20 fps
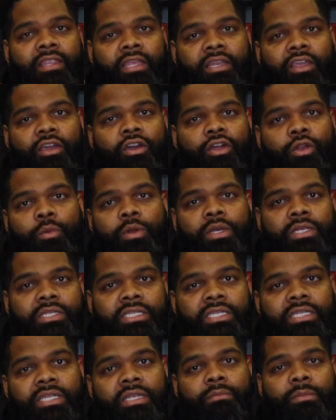that they're going to want
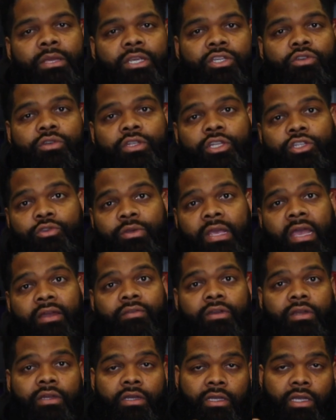to see that make sure that you
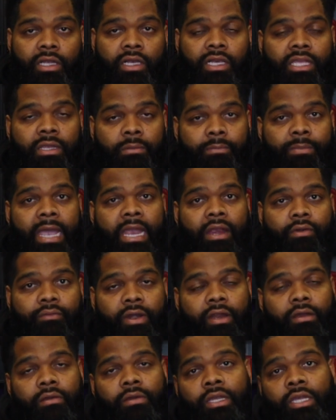have a clean
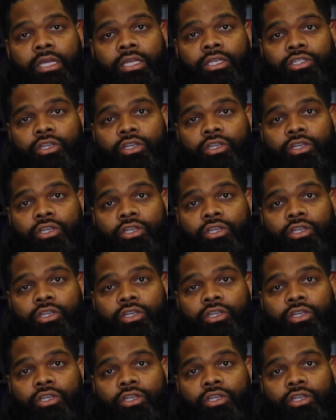background.